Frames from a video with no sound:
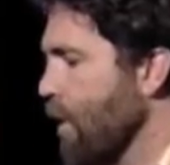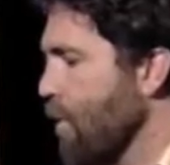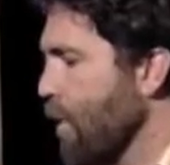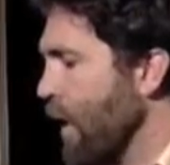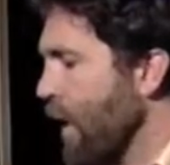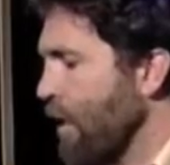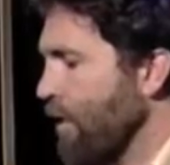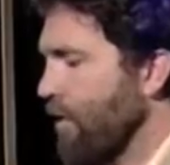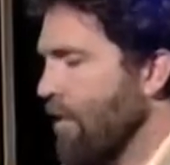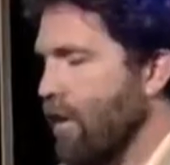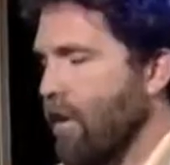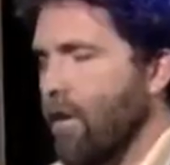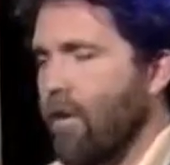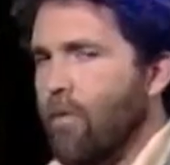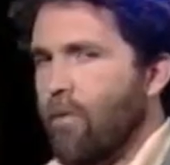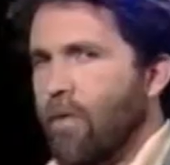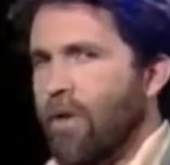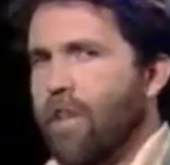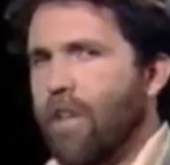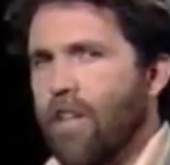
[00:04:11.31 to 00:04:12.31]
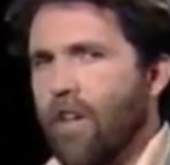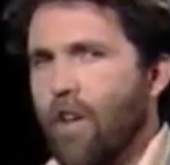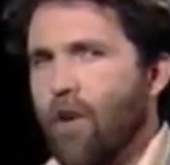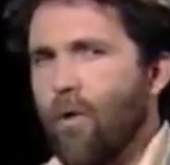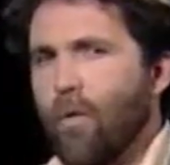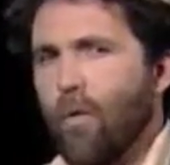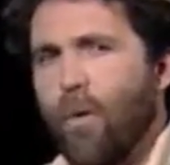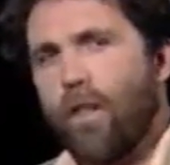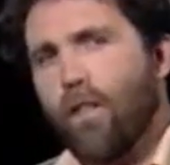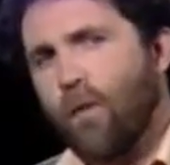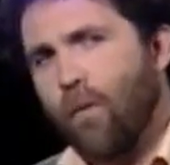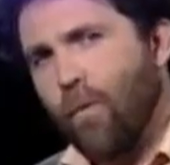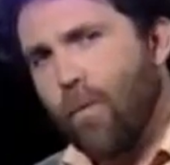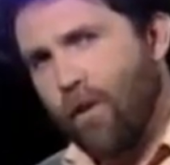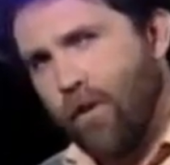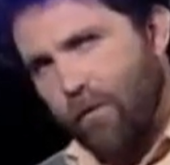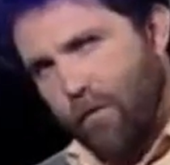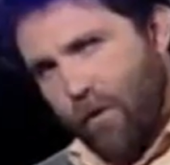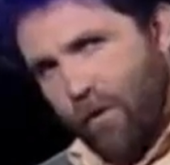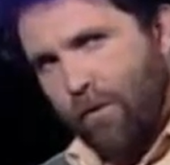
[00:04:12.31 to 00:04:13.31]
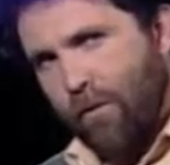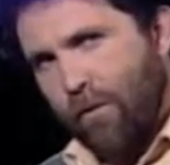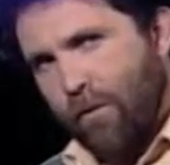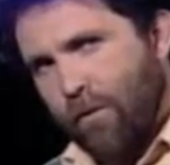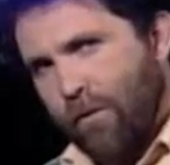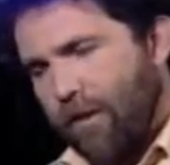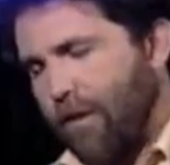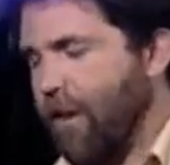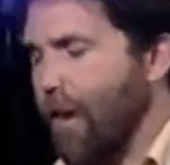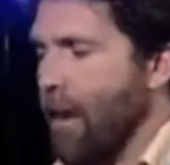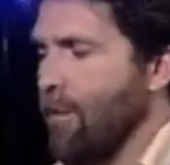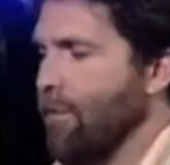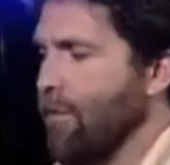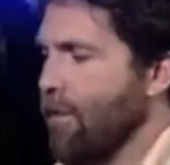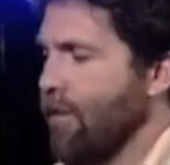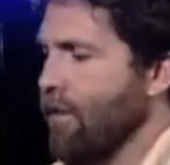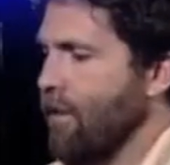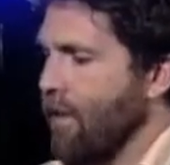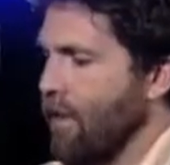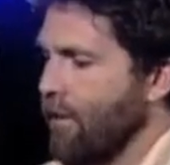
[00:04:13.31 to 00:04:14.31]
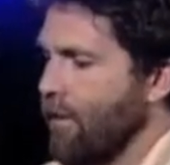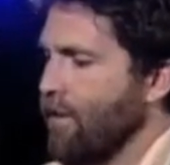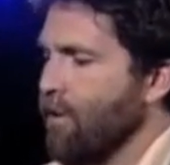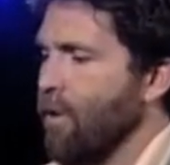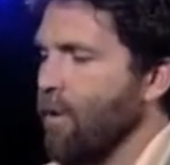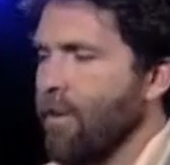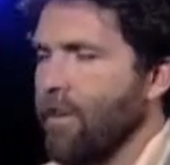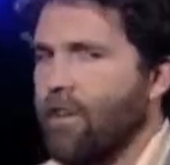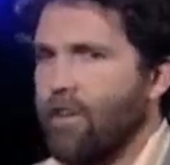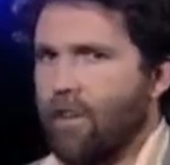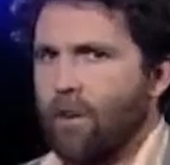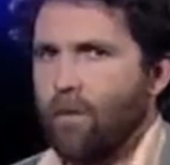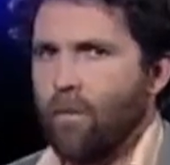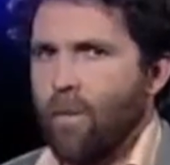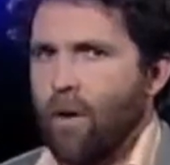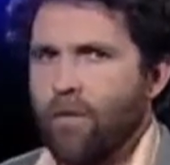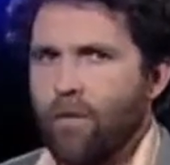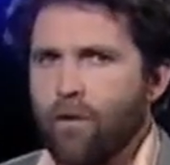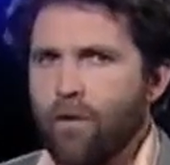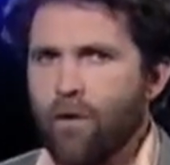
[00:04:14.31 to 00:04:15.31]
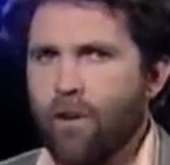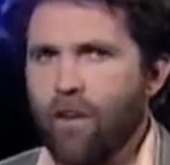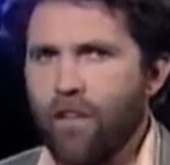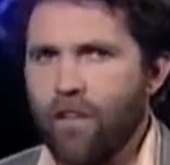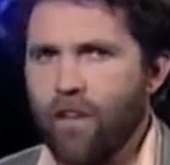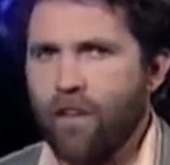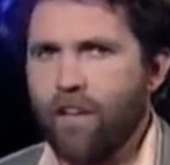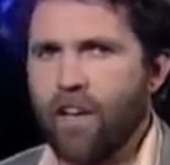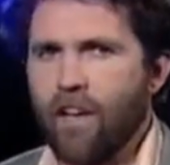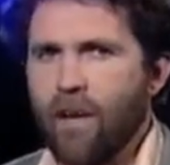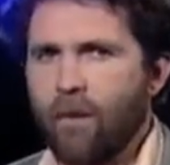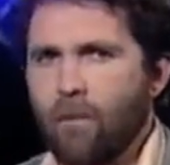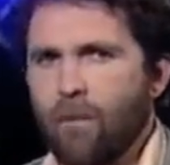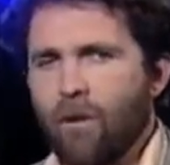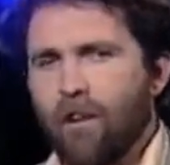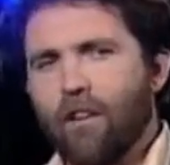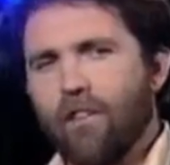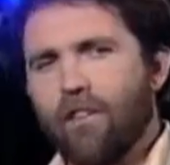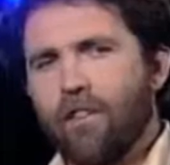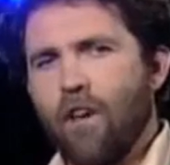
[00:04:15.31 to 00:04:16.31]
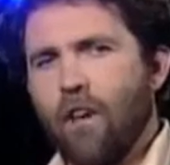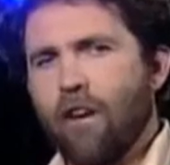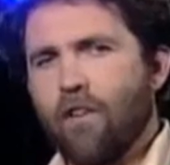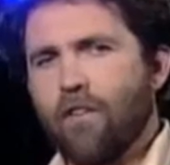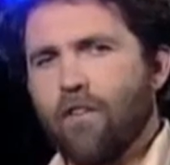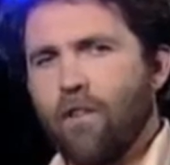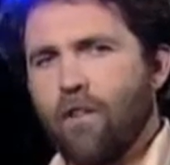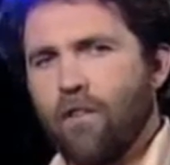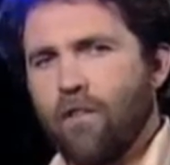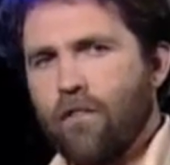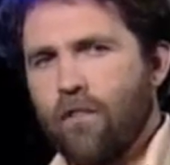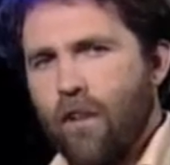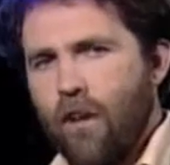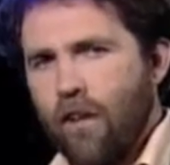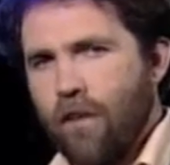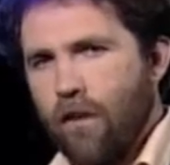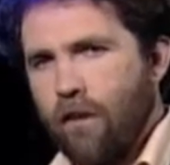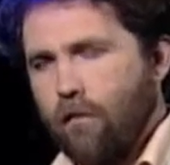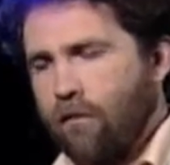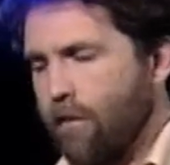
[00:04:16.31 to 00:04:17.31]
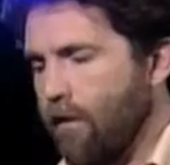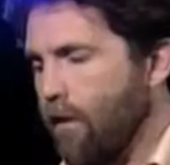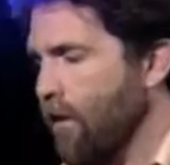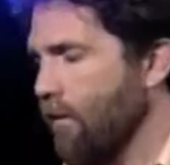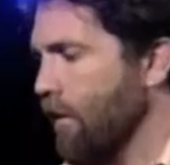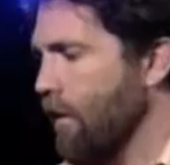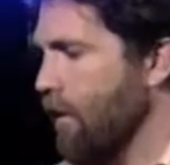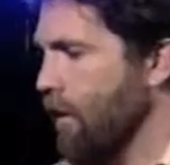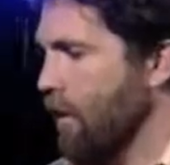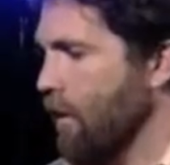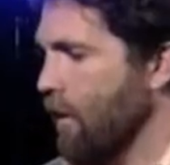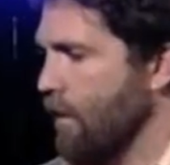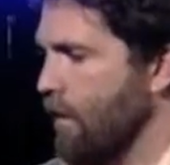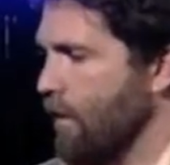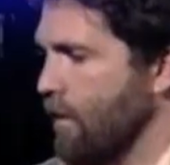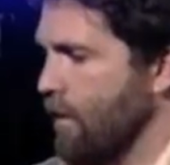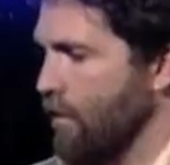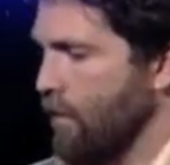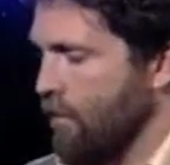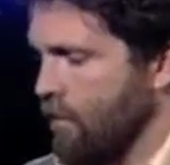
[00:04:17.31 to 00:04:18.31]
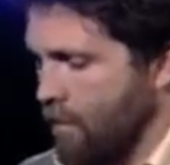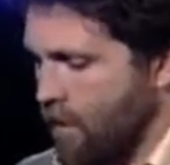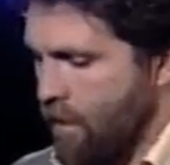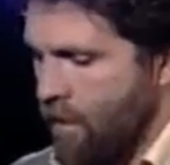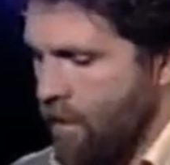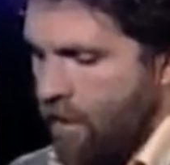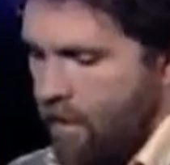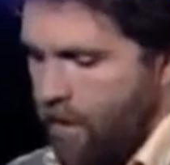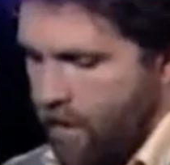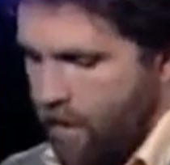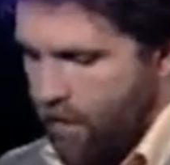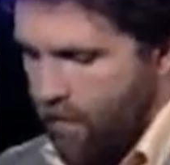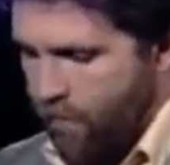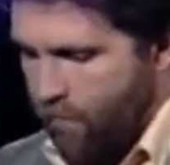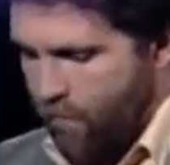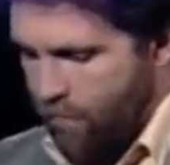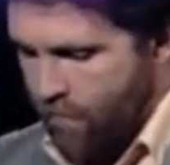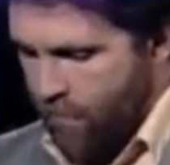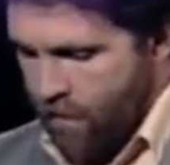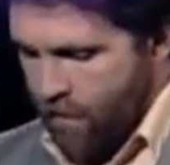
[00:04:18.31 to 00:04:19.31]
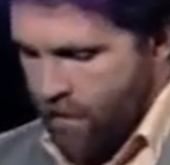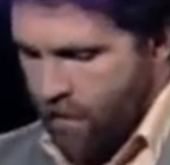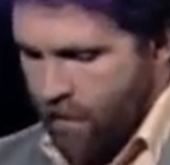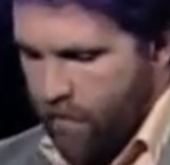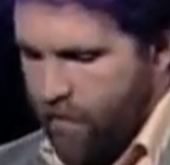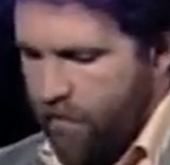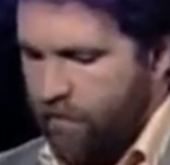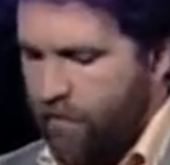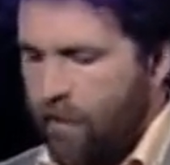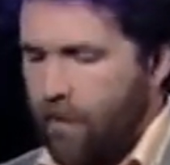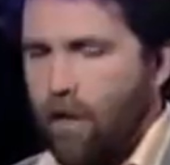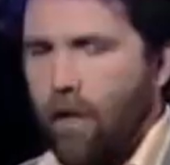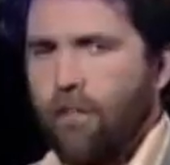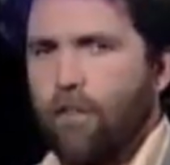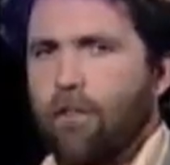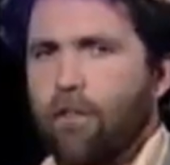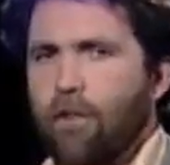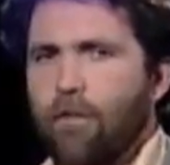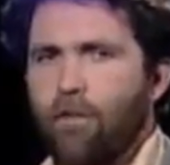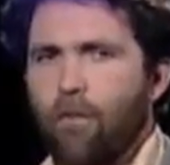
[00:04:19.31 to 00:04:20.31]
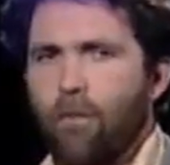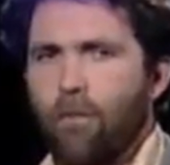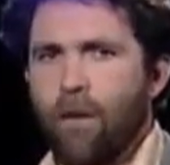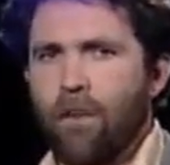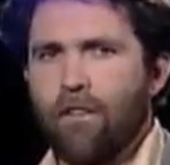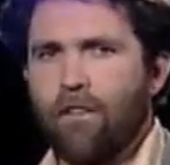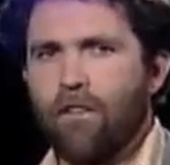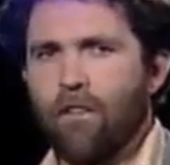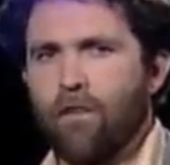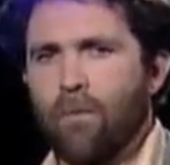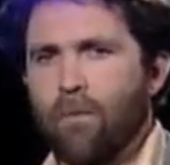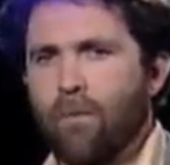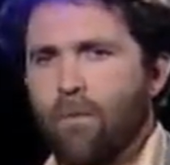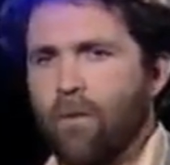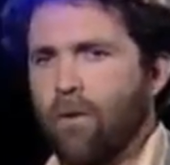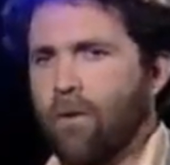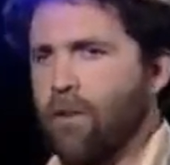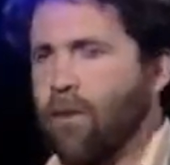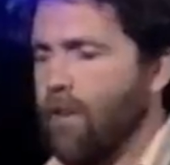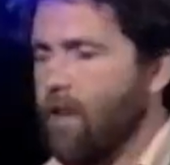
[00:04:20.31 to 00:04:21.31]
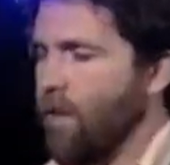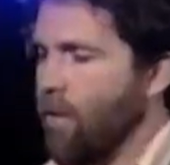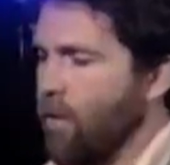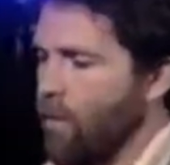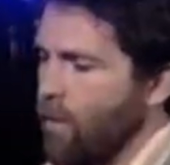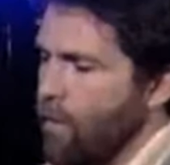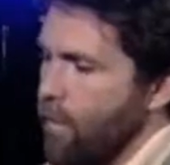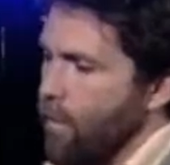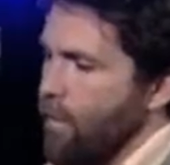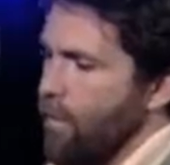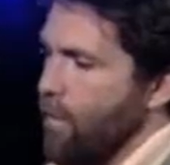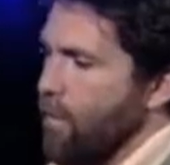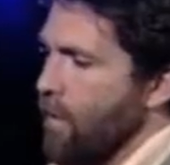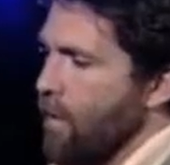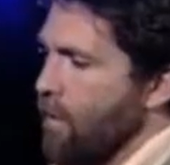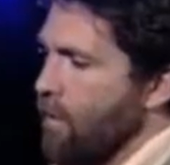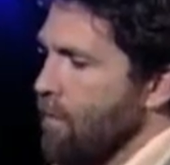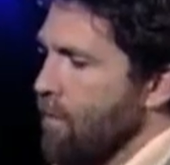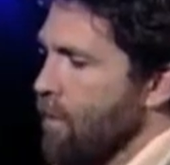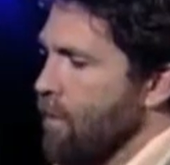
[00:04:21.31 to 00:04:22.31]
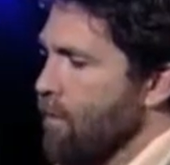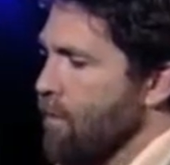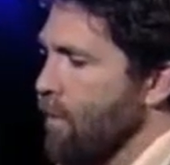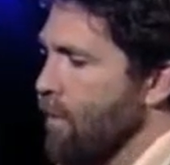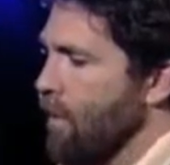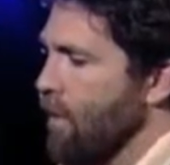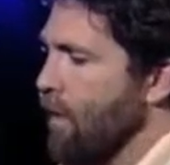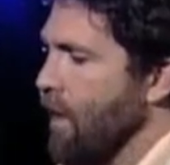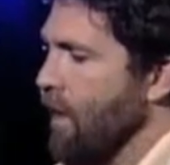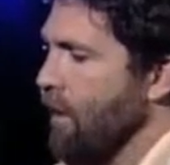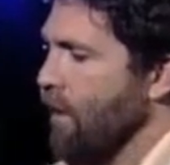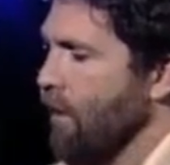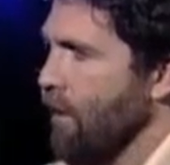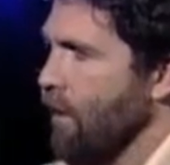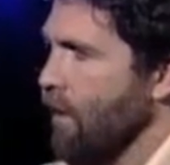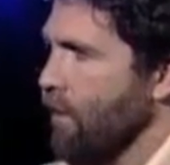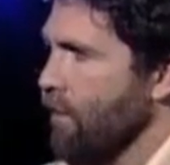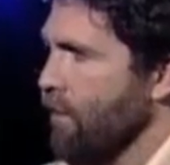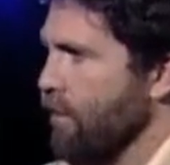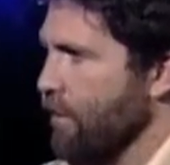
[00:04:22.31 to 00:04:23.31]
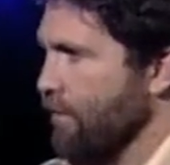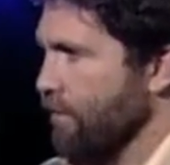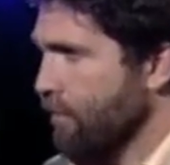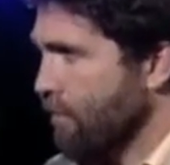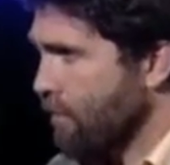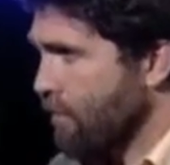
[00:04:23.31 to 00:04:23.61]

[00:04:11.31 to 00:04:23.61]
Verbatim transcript: we actually don't really know whether when, once we've captured it and stored it, whether or not that carbon dioxide is going to stay there forever in the, um, in the geological formations we put it in or whether we put it under the ocean.